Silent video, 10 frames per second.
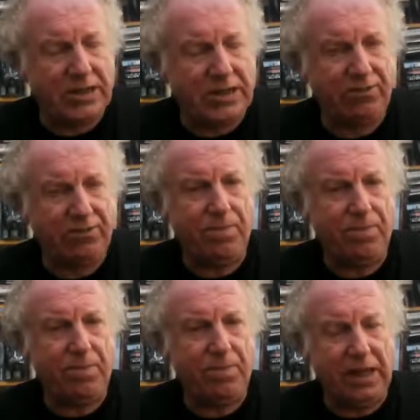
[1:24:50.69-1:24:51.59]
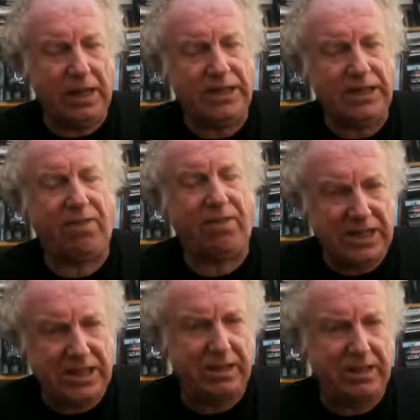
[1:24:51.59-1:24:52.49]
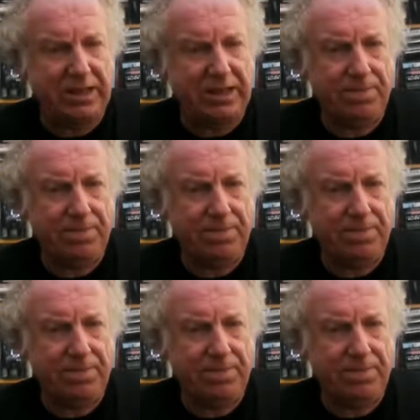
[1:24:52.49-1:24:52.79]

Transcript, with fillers: from London's Fleet Street.